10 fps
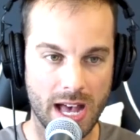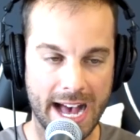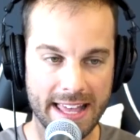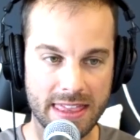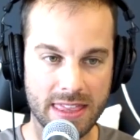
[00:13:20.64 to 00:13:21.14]

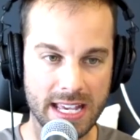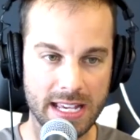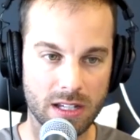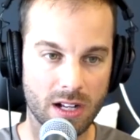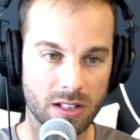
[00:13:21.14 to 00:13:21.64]
I
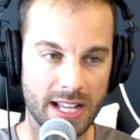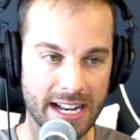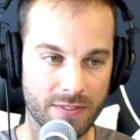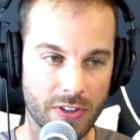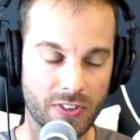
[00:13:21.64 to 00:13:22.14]
think a
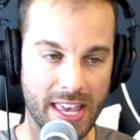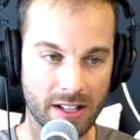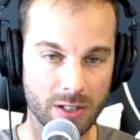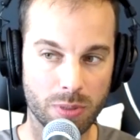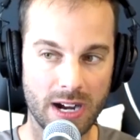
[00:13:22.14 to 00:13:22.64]
lot of the
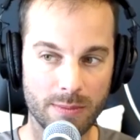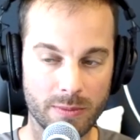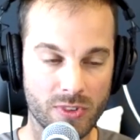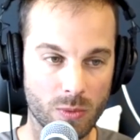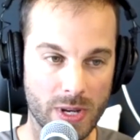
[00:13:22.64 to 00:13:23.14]
scaling
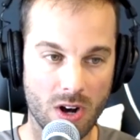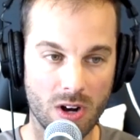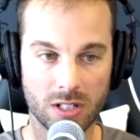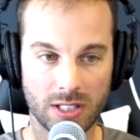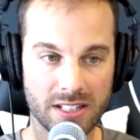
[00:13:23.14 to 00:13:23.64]
problems that we
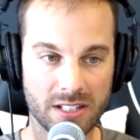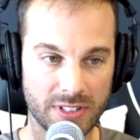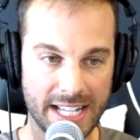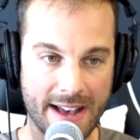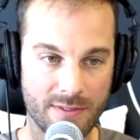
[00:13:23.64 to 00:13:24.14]
all
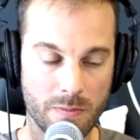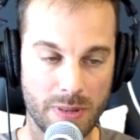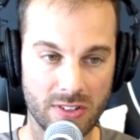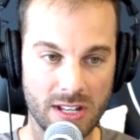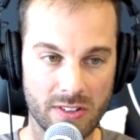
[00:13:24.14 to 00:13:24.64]
collectively have in
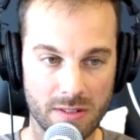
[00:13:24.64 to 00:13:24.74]
business,